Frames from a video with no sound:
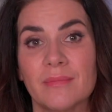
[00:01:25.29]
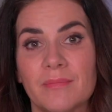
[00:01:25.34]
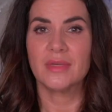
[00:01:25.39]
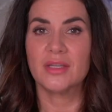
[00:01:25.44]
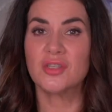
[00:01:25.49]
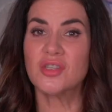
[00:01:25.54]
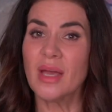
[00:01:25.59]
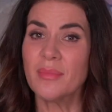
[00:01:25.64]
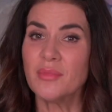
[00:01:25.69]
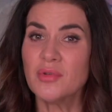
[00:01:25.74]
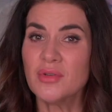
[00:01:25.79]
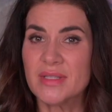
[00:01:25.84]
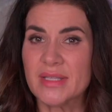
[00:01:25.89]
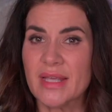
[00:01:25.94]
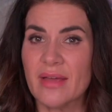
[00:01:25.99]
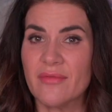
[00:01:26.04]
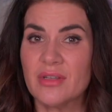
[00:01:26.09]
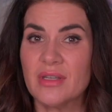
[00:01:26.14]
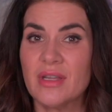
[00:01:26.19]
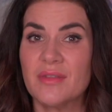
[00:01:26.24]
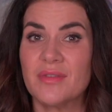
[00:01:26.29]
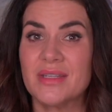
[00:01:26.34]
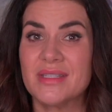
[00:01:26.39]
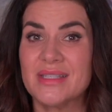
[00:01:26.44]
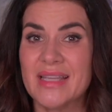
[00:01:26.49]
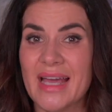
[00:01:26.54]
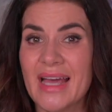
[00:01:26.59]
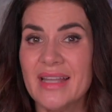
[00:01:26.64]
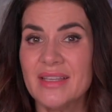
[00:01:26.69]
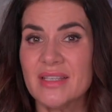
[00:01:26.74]
In chapter 7, the
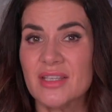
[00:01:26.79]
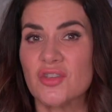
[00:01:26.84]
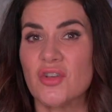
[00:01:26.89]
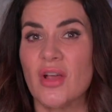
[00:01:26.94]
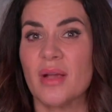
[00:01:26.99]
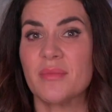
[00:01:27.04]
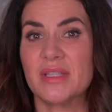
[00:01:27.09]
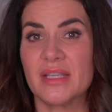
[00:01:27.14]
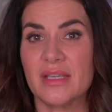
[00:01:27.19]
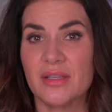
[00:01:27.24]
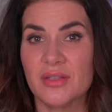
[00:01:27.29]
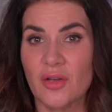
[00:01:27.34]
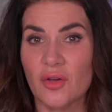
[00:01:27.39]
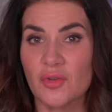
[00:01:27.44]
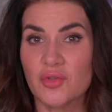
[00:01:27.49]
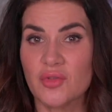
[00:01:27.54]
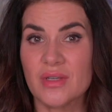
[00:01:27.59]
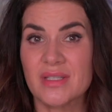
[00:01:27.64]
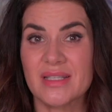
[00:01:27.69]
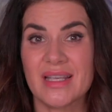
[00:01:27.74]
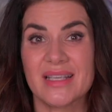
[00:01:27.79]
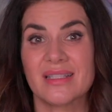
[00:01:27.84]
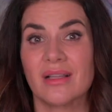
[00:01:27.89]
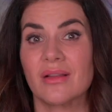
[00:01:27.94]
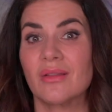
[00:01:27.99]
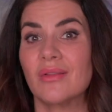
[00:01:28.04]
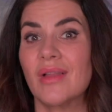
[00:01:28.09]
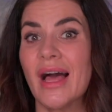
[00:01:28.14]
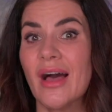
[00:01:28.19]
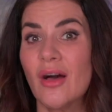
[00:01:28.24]
dad describes the adulteress as a
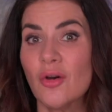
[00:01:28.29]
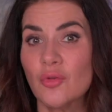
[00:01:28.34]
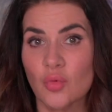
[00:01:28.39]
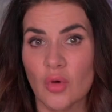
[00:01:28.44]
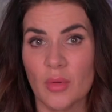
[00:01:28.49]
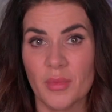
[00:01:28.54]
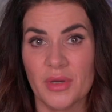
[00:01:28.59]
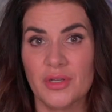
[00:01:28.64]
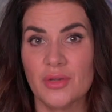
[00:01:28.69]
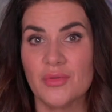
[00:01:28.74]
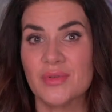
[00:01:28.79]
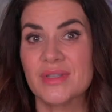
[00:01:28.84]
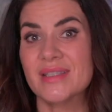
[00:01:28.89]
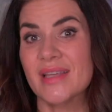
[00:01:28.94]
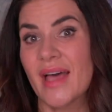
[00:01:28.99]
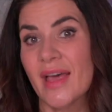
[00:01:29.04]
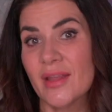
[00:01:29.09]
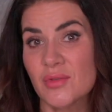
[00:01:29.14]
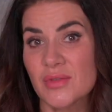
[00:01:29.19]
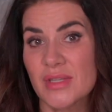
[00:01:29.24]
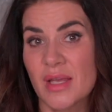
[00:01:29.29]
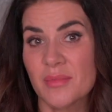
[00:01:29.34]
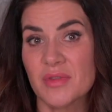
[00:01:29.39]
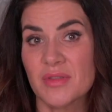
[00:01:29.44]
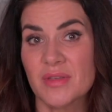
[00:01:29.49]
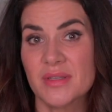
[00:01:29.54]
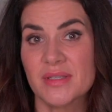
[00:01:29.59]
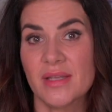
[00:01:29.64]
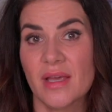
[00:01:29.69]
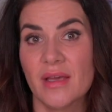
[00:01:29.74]
loud woman who sidles up to
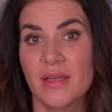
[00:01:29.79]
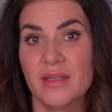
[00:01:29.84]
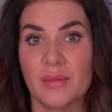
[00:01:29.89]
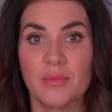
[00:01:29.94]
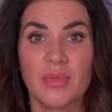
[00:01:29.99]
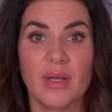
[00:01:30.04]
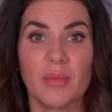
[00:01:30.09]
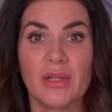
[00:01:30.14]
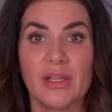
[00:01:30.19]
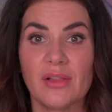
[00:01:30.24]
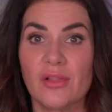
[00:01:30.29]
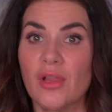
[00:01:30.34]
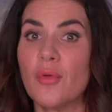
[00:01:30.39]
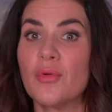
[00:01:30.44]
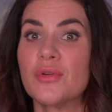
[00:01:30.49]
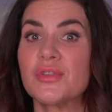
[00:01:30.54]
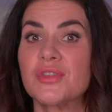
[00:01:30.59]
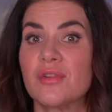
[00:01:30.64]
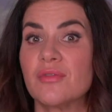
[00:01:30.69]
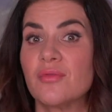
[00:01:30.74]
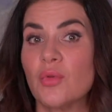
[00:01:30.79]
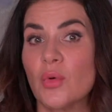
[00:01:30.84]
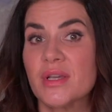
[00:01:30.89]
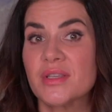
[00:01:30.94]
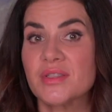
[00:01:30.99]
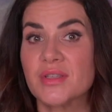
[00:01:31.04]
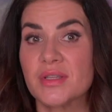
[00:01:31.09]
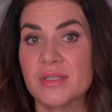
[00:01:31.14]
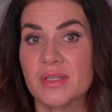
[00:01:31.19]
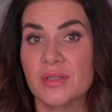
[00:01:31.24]
the son and probably lowers her
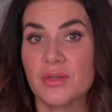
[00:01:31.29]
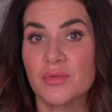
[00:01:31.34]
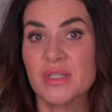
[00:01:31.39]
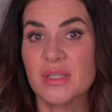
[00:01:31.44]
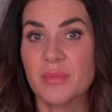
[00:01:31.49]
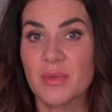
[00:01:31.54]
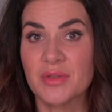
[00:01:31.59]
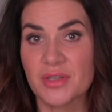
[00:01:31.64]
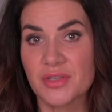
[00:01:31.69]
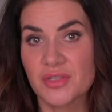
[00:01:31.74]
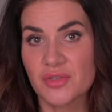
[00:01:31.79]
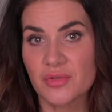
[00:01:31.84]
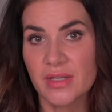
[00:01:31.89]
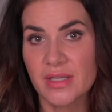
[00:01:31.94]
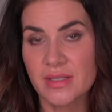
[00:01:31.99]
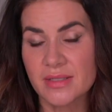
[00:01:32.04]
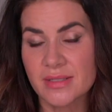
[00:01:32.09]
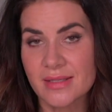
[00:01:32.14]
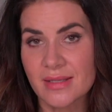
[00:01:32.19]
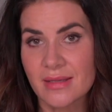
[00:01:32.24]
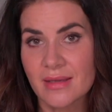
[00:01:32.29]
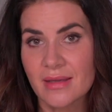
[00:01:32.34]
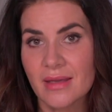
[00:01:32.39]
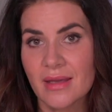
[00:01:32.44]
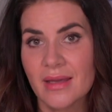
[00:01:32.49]
voice to seduce him in the streets.